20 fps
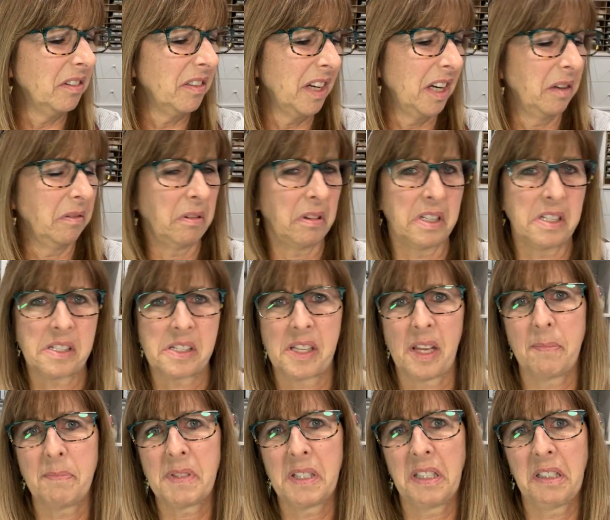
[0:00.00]
that I really
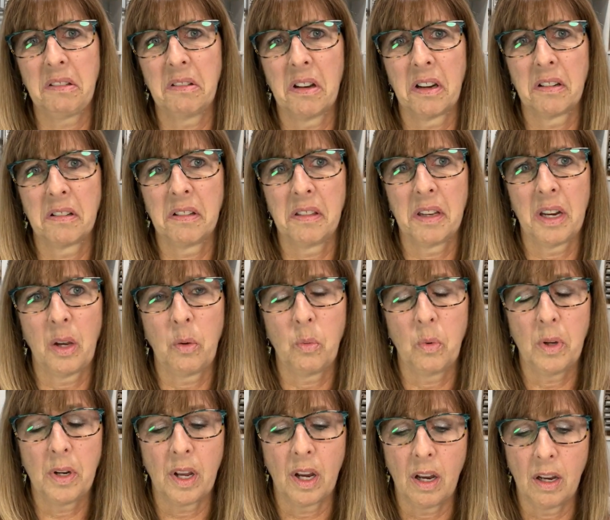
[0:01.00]
slept any longer than I
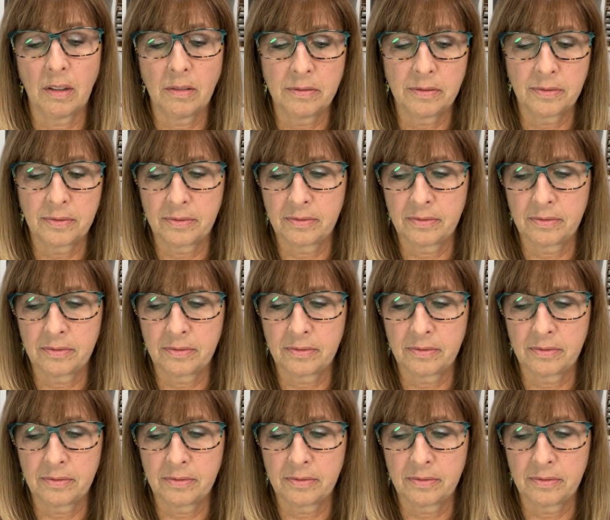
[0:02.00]
would have,